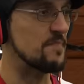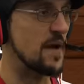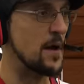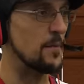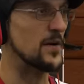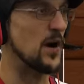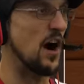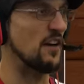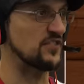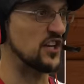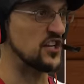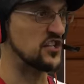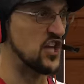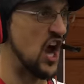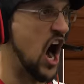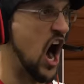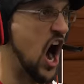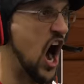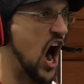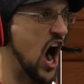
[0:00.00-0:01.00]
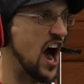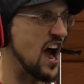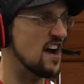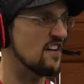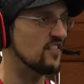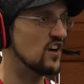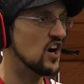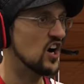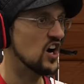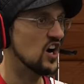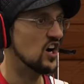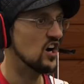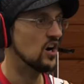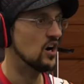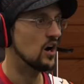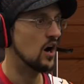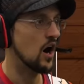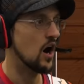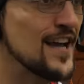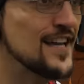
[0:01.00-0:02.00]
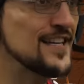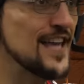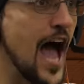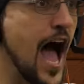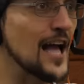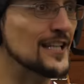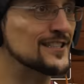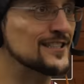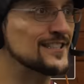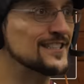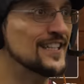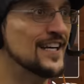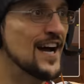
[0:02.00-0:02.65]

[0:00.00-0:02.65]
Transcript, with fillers: Man, we're gonna have to dive! Yes!